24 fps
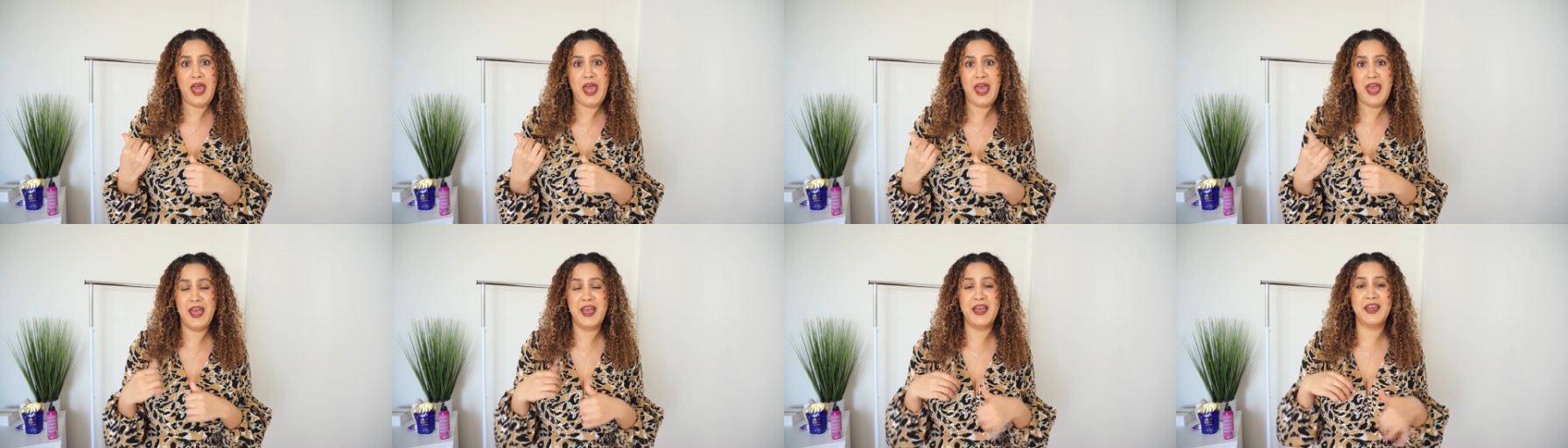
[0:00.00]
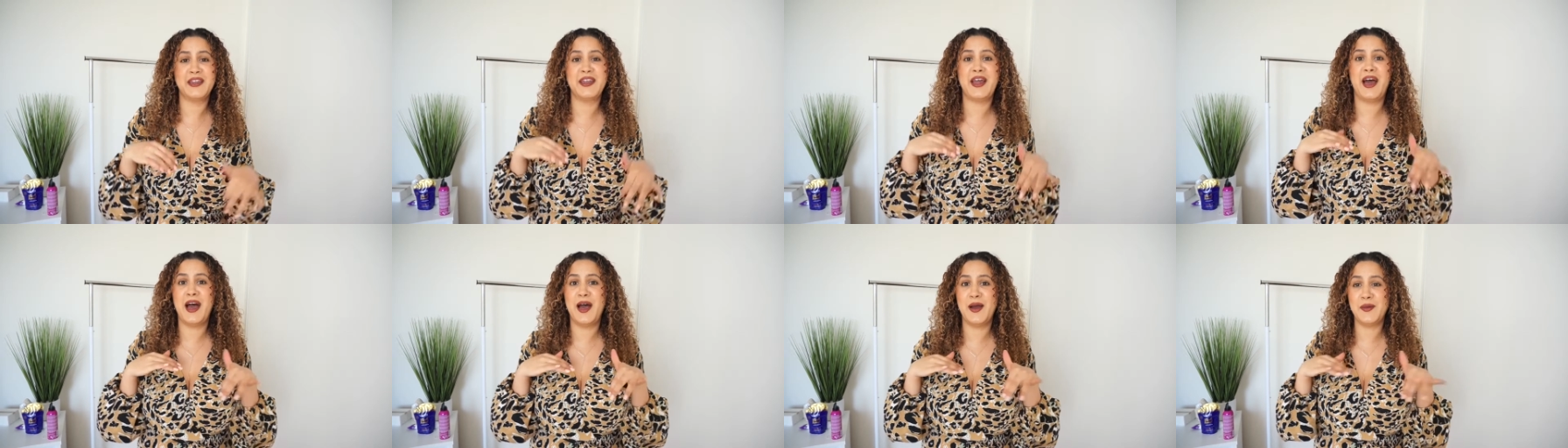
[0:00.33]

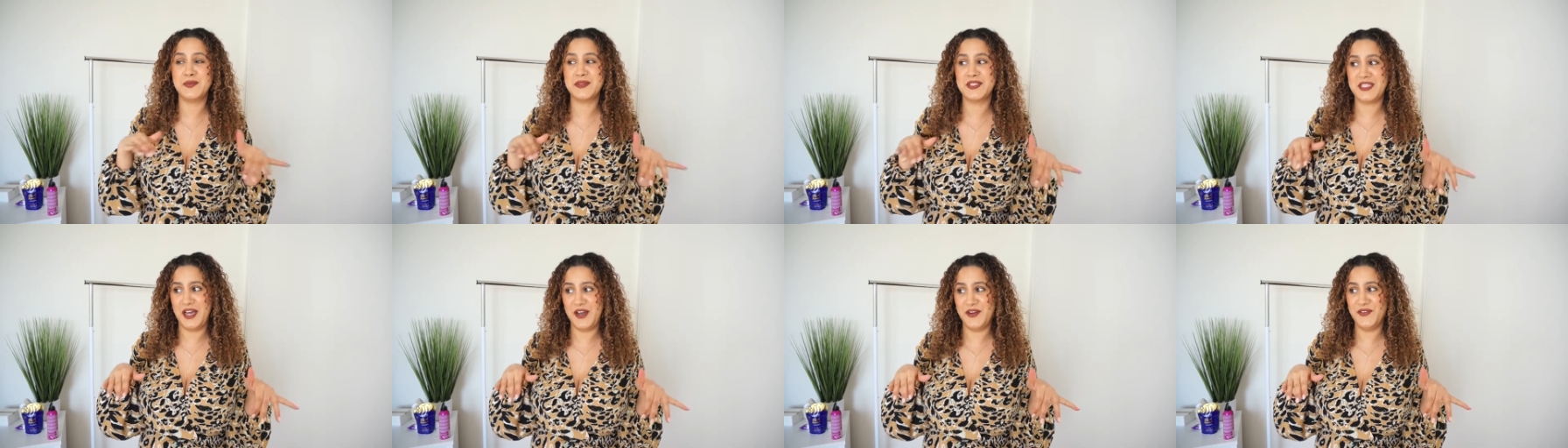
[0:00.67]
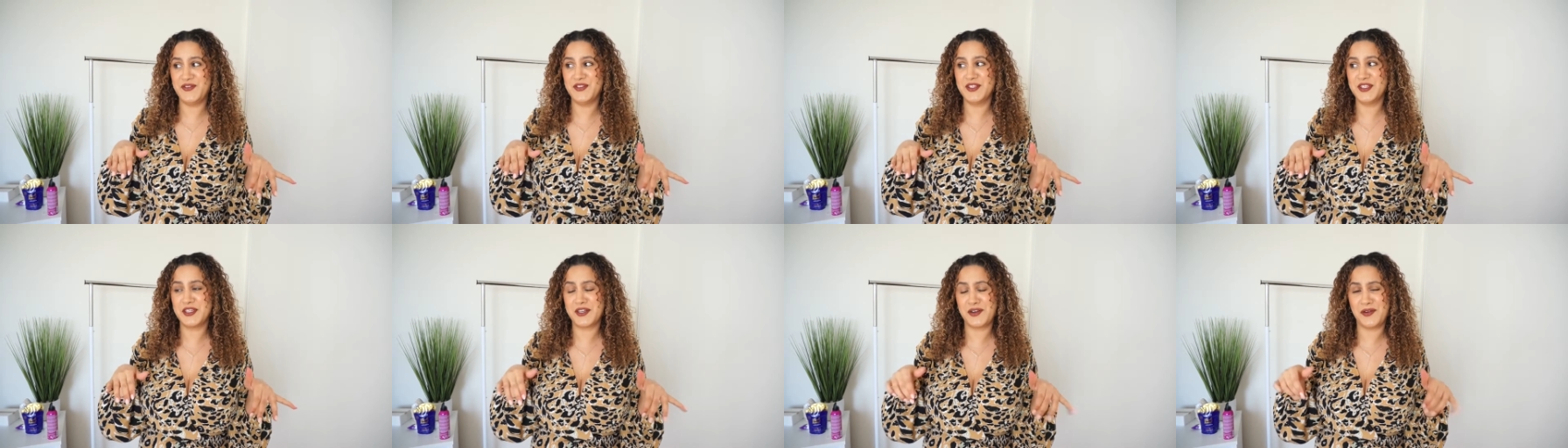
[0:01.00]
and I'm
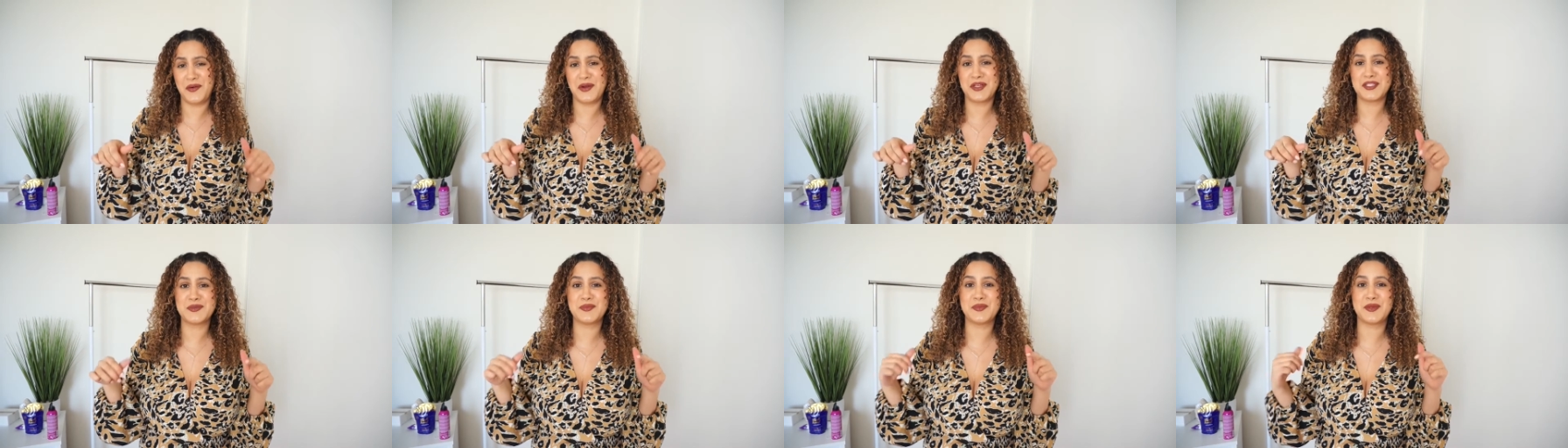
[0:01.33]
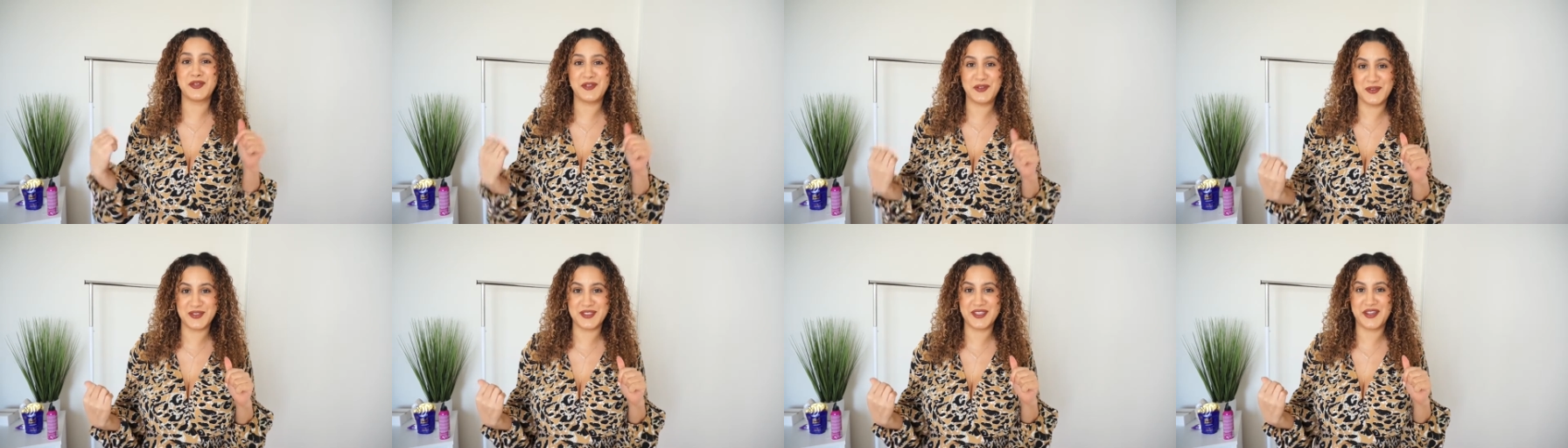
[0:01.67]
definitely going to be
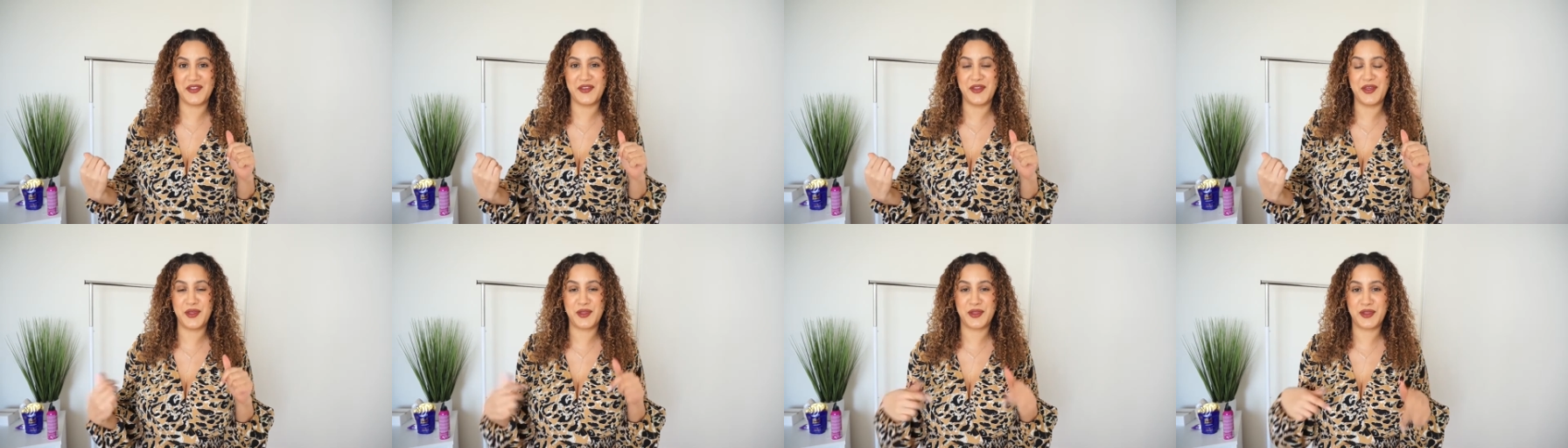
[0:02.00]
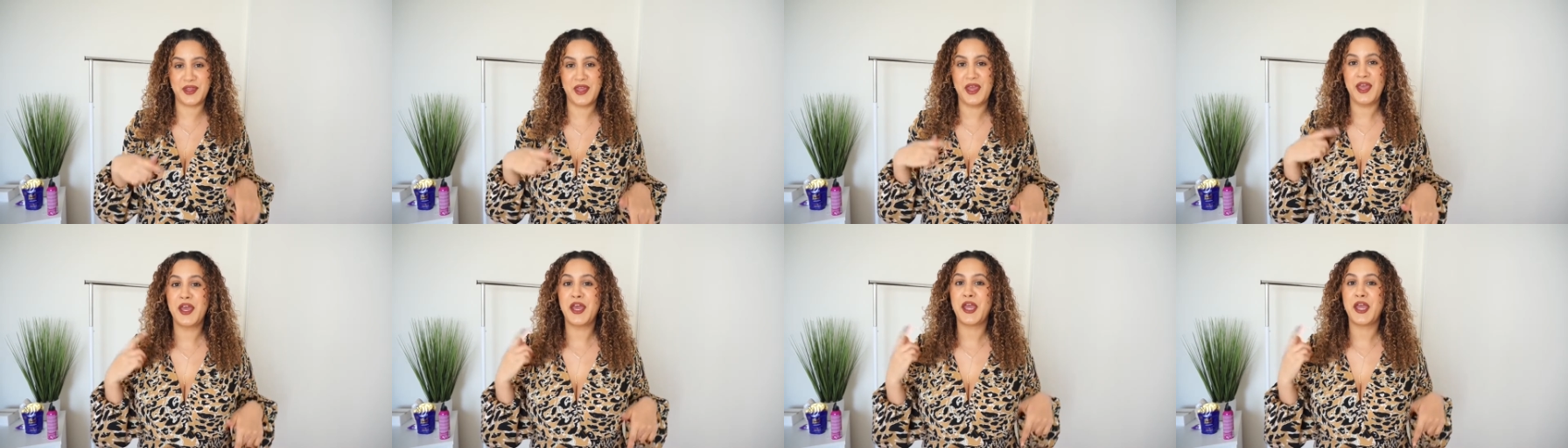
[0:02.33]
using this